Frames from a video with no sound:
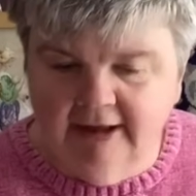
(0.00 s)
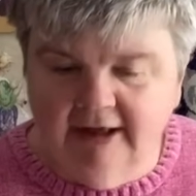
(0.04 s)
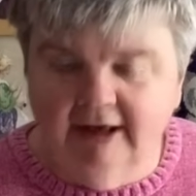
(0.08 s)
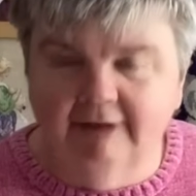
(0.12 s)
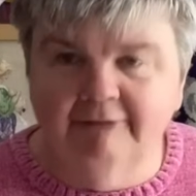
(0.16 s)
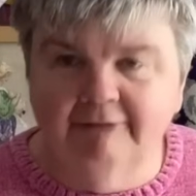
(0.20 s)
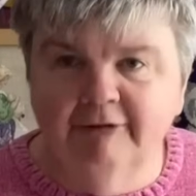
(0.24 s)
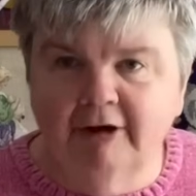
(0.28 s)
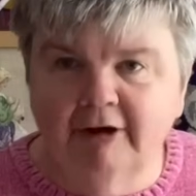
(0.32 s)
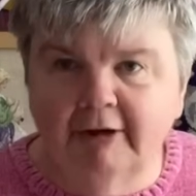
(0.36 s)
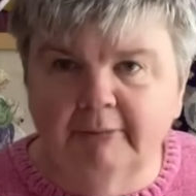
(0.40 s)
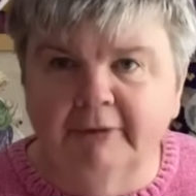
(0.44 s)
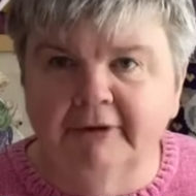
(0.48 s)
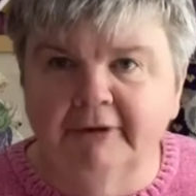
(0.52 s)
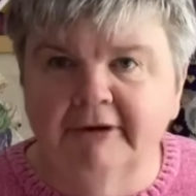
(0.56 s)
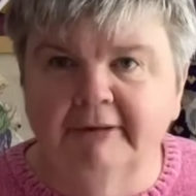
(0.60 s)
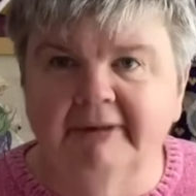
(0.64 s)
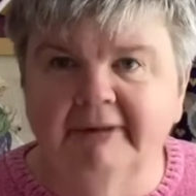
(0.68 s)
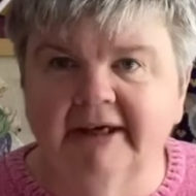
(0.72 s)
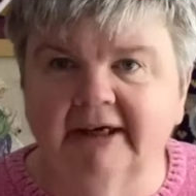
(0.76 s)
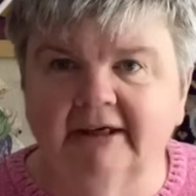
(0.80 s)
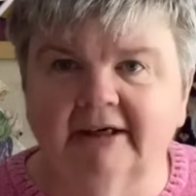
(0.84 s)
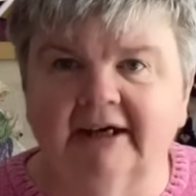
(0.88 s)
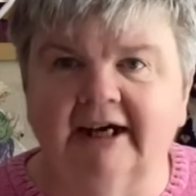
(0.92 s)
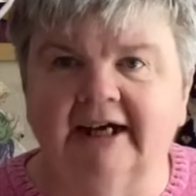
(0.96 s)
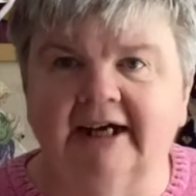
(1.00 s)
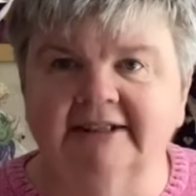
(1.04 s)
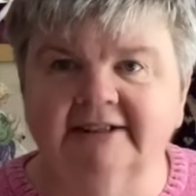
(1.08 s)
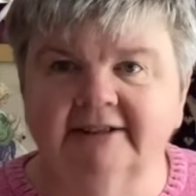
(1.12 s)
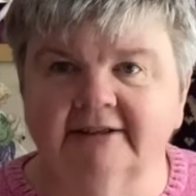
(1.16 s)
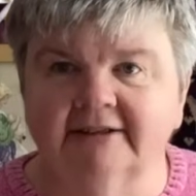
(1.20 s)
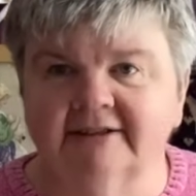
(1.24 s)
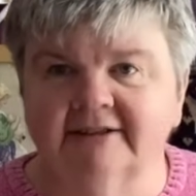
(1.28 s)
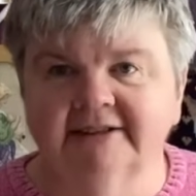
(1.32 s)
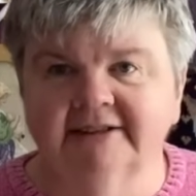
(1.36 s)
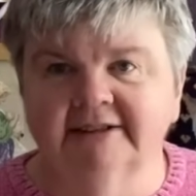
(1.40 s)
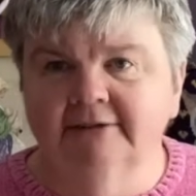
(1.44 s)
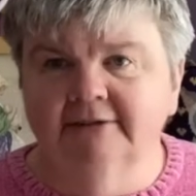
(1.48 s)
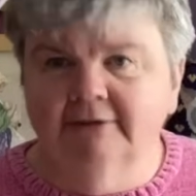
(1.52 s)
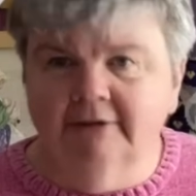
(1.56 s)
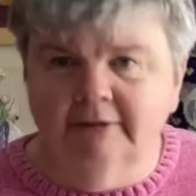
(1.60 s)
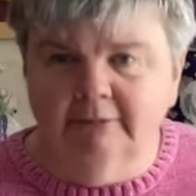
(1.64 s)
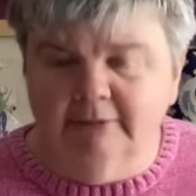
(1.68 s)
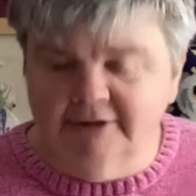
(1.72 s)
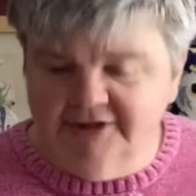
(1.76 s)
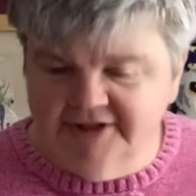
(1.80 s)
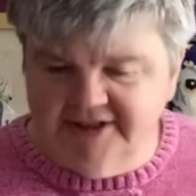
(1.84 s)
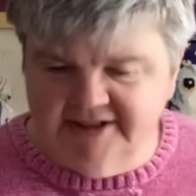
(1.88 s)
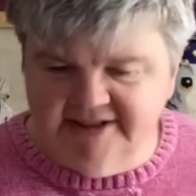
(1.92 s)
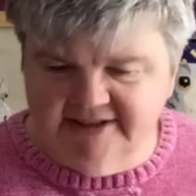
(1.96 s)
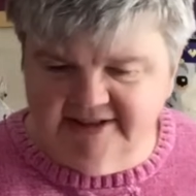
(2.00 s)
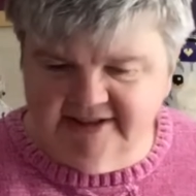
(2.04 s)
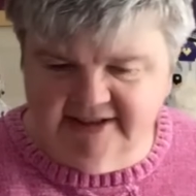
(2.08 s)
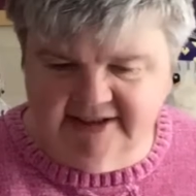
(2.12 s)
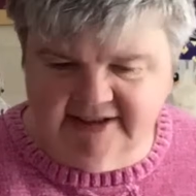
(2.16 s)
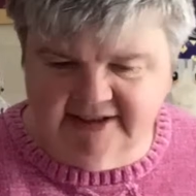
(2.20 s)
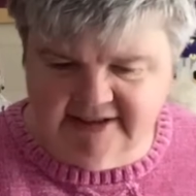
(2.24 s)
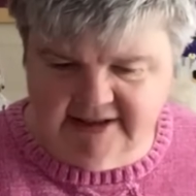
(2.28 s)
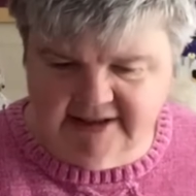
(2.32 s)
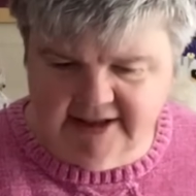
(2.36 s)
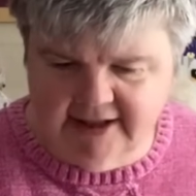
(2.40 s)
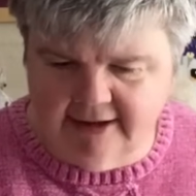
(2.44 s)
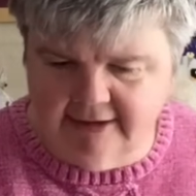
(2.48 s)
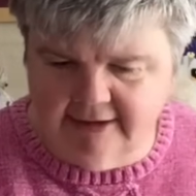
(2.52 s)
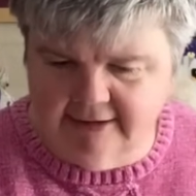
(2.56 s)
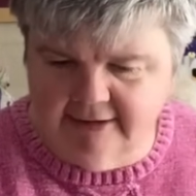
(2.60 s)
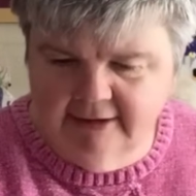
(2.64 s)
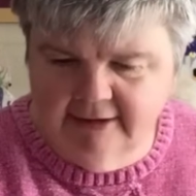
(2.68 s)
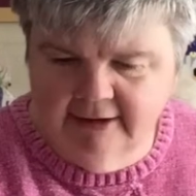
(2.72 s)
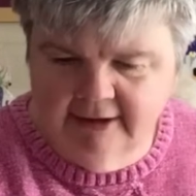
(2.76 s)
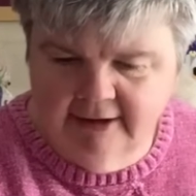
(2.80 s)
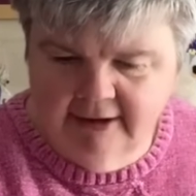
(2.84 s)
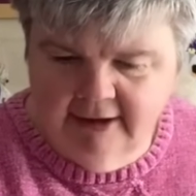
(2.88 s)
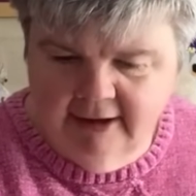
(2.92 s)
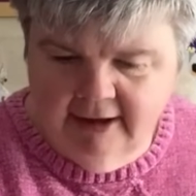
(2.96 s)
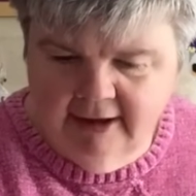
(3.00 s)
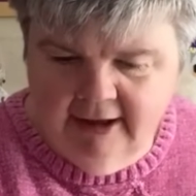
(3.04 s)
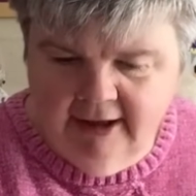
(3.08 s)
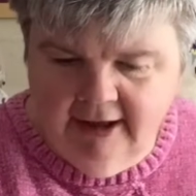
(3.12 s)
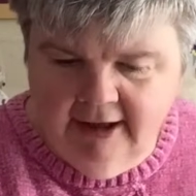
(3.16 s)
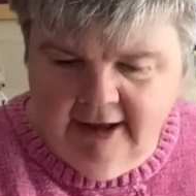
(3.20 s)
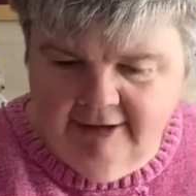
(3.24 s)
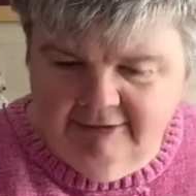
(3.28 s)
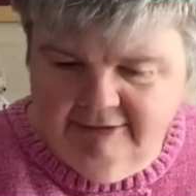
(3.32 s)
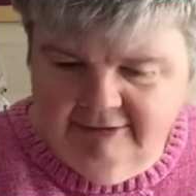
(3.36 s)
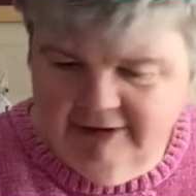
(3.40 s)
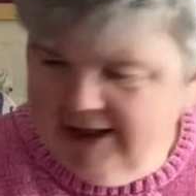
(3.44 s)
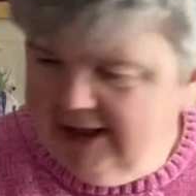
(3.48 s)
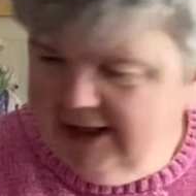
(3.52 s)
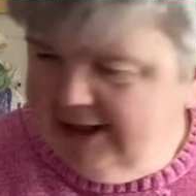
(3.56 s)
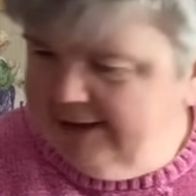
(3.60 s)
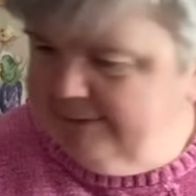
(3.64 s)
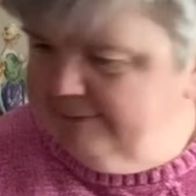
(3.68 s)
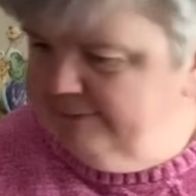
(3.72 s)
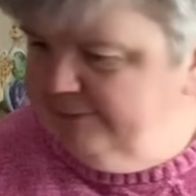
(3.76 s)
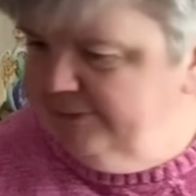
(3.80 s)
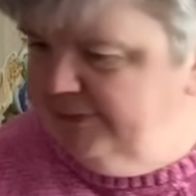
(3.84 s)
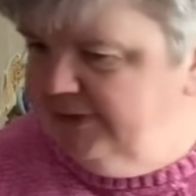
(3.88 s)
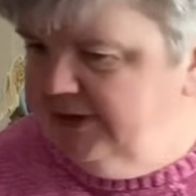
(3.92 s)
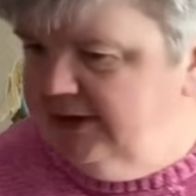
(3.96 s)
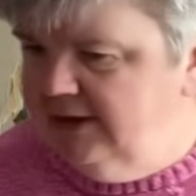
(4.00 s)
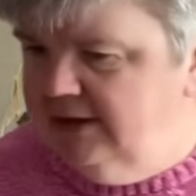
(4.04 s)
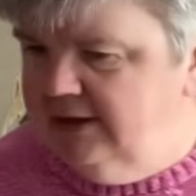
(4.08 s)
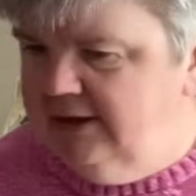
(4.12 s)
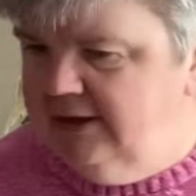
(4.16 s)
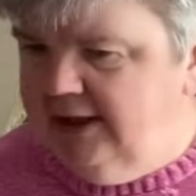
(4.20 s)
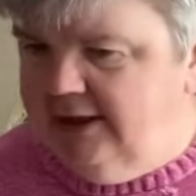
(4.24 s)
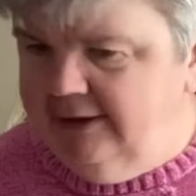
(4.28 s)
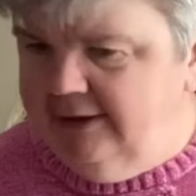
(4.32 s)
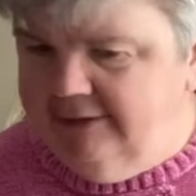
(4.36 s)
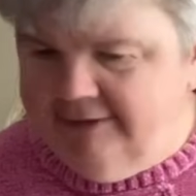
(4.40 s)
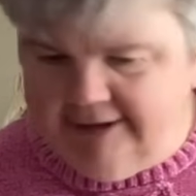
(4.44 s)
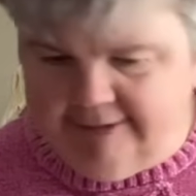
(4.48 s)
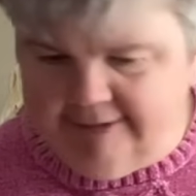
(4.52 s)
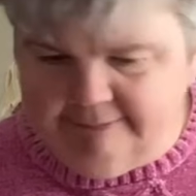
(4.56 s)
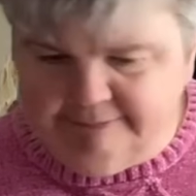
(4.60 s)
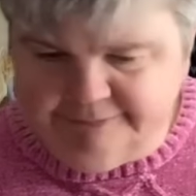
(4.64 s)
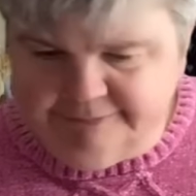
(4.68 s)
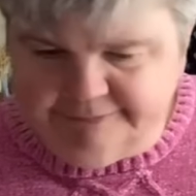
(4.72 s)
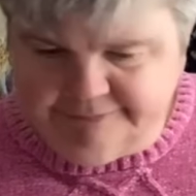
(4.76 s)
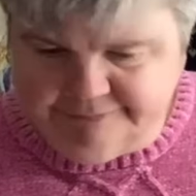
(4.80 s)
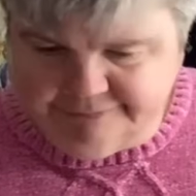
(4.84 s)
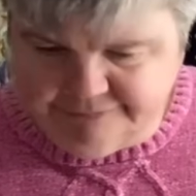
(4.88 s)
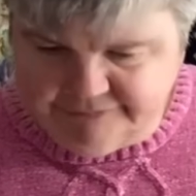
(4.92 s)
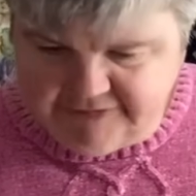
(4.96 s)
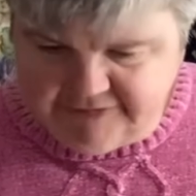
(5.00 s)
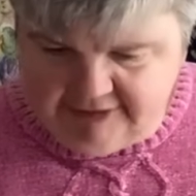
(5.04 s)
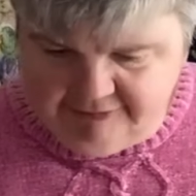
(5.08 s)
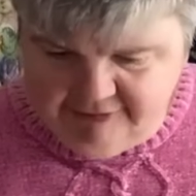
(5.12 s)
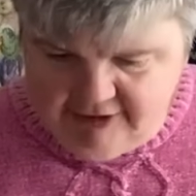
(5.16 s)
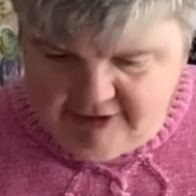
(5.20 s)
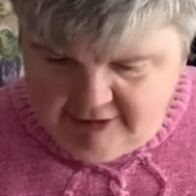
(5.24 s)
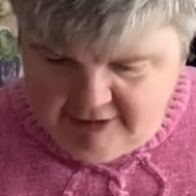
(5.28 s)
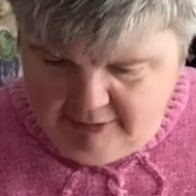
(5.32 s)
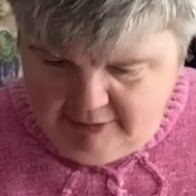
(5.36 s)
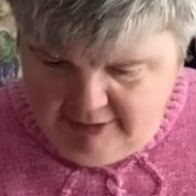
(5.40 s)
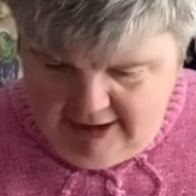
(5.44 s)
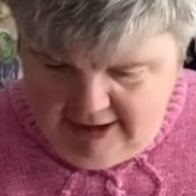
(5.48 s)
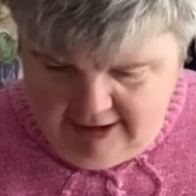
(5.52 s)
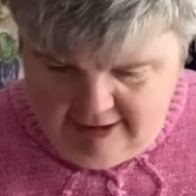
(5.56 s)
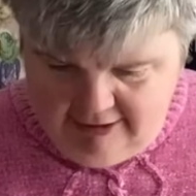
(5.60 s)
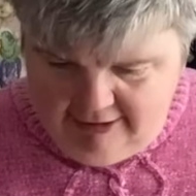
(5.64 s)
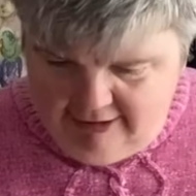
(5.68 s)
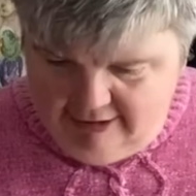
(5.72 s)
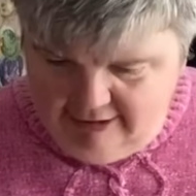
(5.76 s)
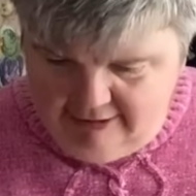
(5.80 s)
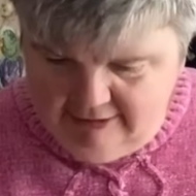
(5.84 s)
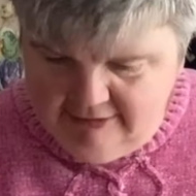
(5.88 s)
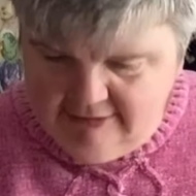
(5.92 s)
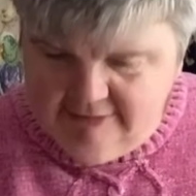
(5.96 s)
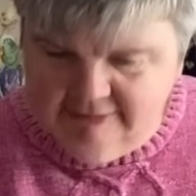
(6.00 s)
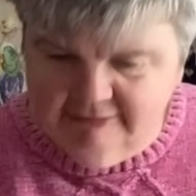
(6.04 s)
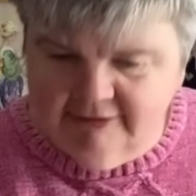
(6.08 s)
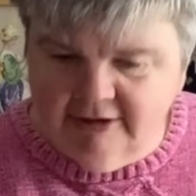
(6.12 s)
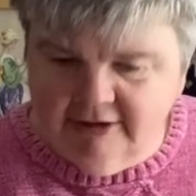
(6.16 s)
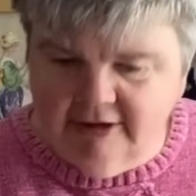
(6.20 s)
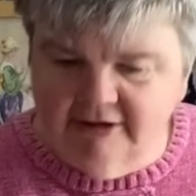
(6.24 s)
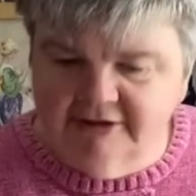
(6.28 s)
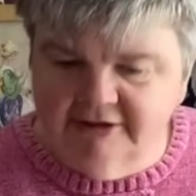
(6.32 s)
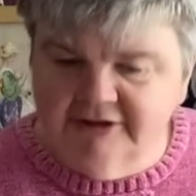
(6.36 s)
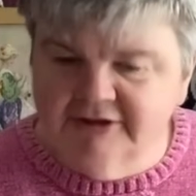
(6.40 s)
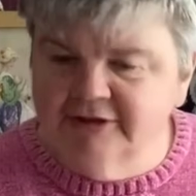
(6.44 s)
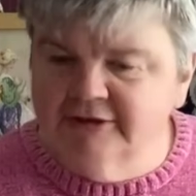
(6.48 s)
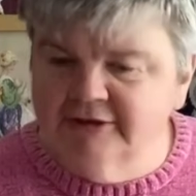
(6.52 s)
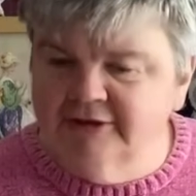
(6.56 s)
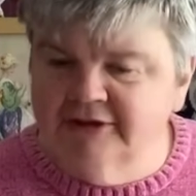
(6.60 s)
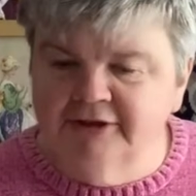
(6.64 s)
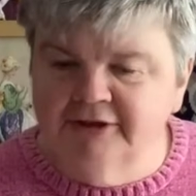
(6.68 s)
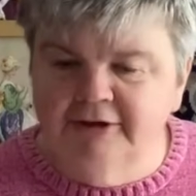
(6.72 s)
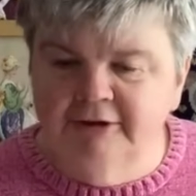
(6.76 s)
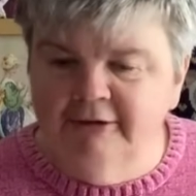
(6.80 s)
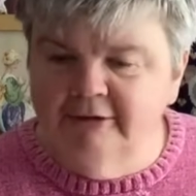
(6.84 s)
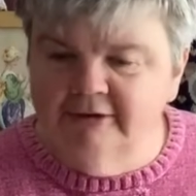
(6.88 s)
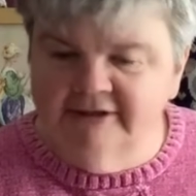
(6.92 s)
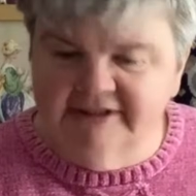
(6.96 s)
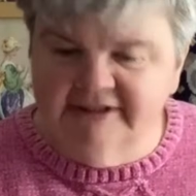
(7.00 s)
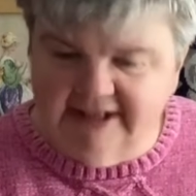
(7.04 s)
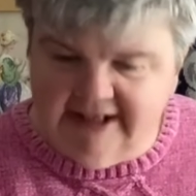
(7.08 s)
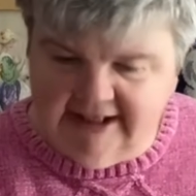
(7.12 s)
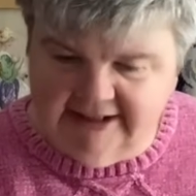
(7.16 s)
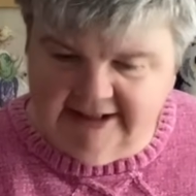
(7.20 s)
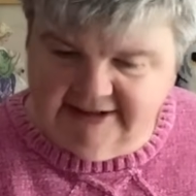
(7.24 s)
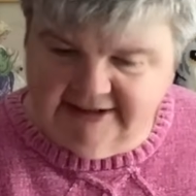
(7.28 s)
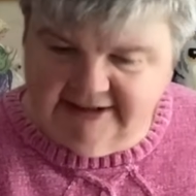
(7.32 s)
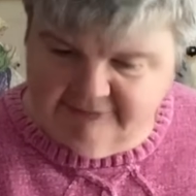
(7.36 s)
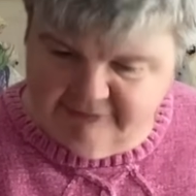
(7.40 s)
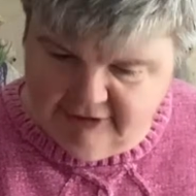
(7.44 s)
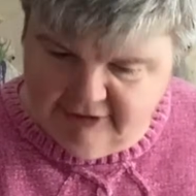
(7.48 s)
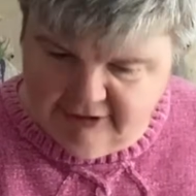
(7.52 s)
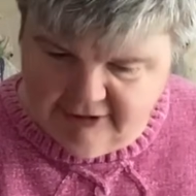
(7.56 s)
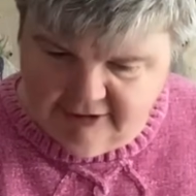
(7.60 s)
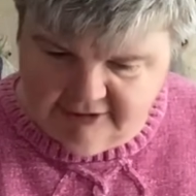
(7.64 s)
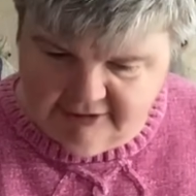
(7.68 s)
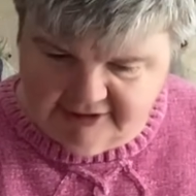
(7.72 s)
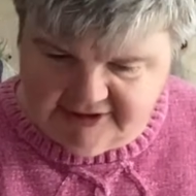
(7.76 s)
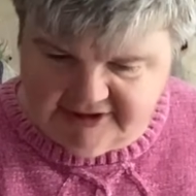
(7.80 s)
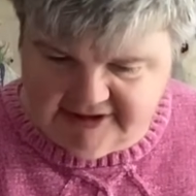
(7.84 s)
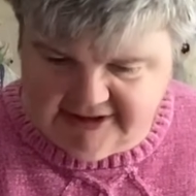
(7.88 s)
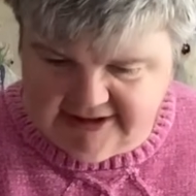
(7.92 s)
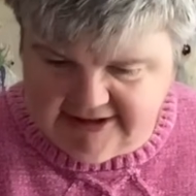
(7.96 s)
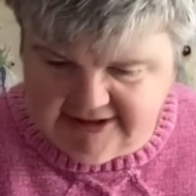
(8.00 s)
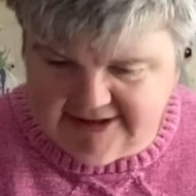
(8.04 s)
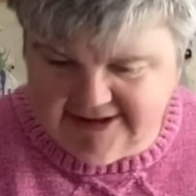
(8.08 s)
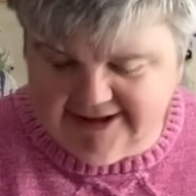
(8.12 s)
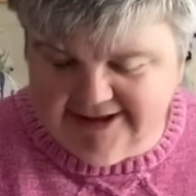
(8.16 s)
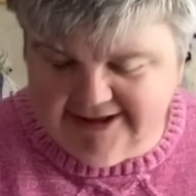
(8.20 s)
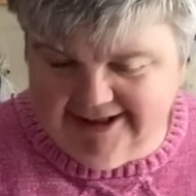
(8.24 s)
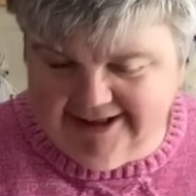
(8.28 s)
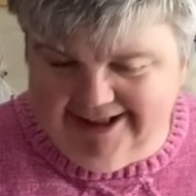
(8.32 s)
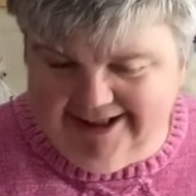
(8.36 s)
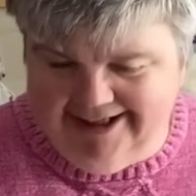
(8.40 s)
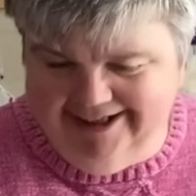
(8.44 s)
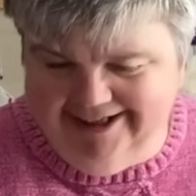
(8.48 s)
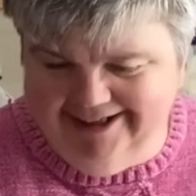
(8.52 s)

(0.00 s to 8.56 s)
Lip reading: I've not put the big light on because I know it washes things out. Right, now then, I've got quite a lot, and I've got 2 sides of notes today.